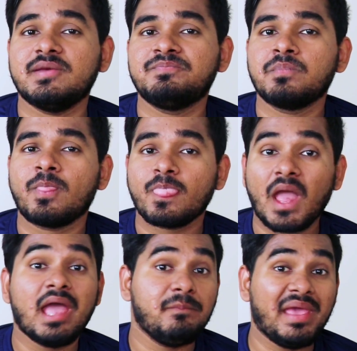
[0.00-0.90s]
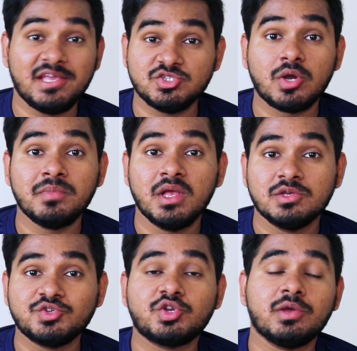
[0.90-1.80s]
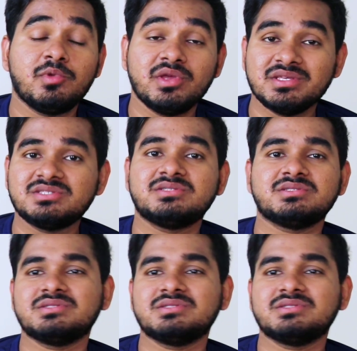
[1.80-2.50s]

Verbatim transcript: a high paying job so tableau is